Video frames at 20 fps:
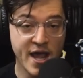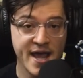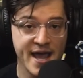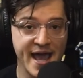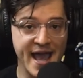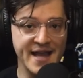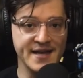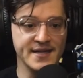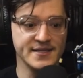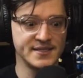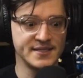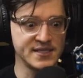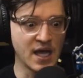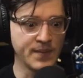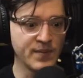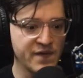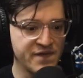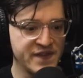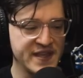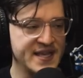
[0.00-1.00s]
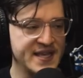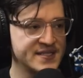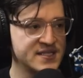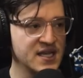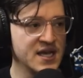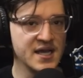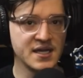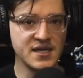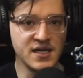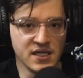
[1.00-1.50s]
And some of these
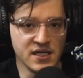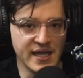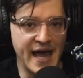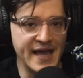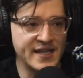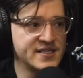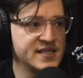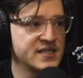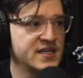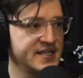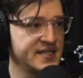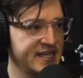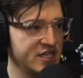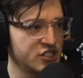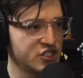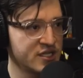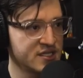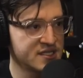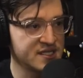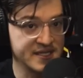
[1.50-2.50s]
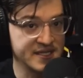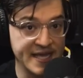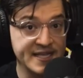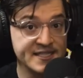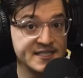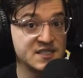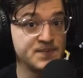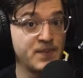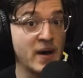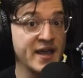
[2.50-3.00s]
collected editions, they
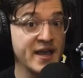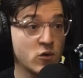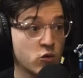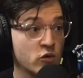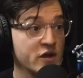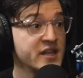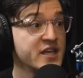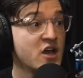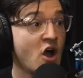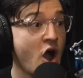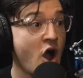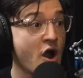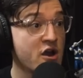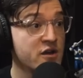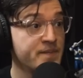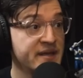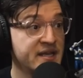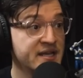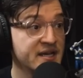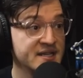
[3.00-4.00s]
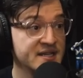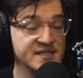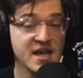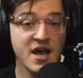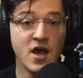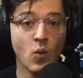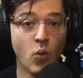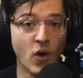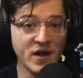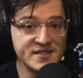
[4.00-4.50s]
spike really hard because
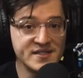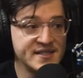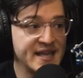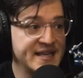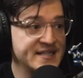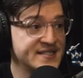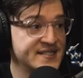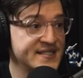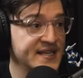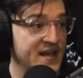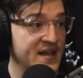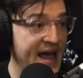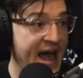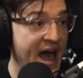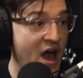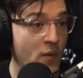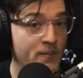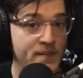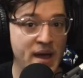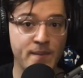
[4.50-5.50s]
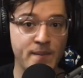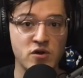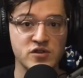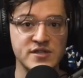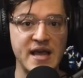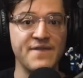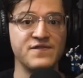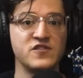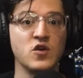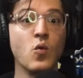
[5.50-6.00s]
once they sell out, members
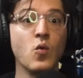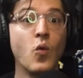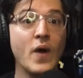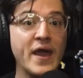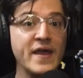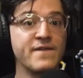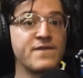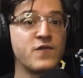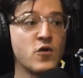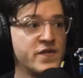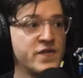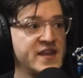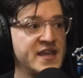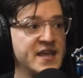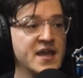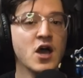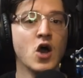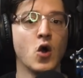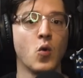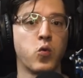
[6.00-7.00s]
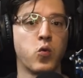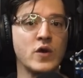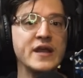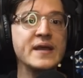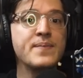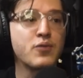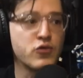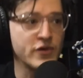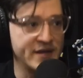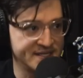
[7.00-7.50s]
have to wait for the
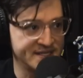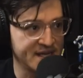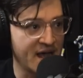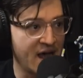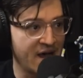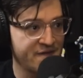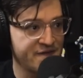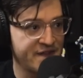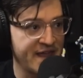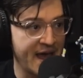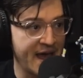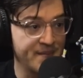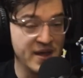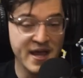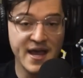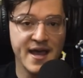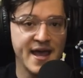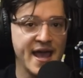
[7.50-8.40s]
reprints of them.